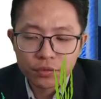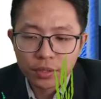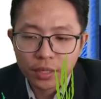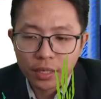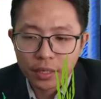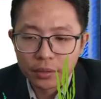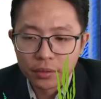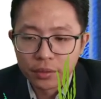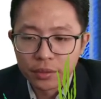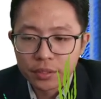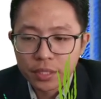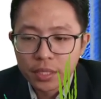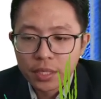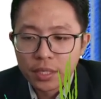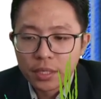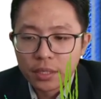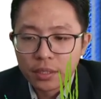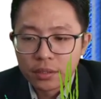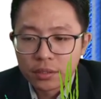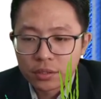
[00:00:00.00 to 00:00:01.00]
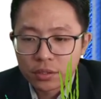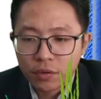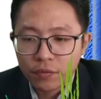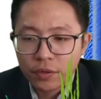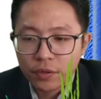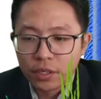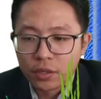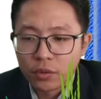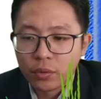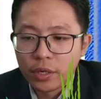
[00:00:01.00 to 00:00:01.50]
three unknowns, solve
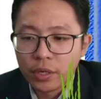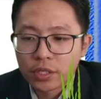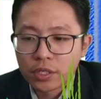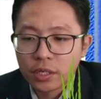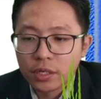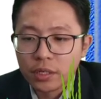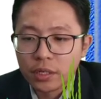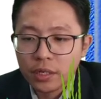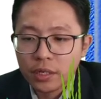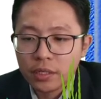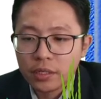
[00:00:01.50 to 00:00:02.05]
equation.